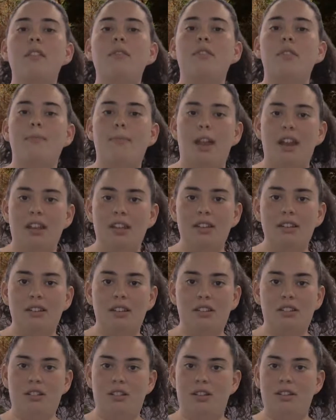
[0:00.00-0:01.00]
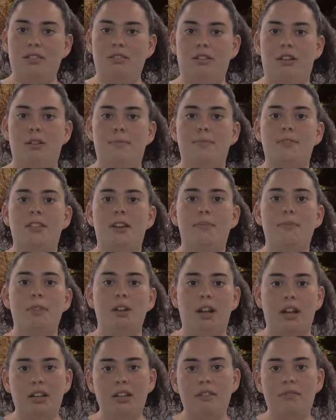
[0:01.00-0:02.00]
For many indigenous groups, a
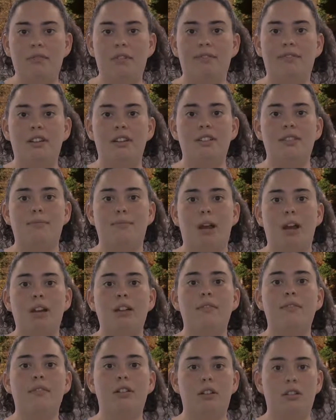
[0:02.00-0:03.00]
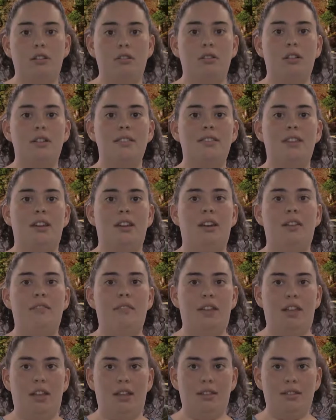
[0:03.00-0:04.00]
productive river is a mark of cultural
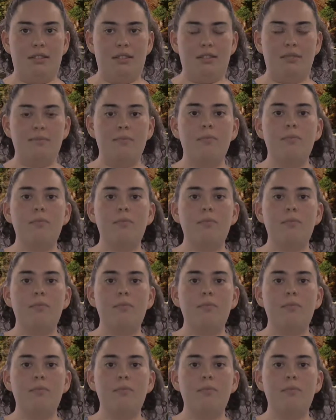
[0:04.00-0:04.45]
significance.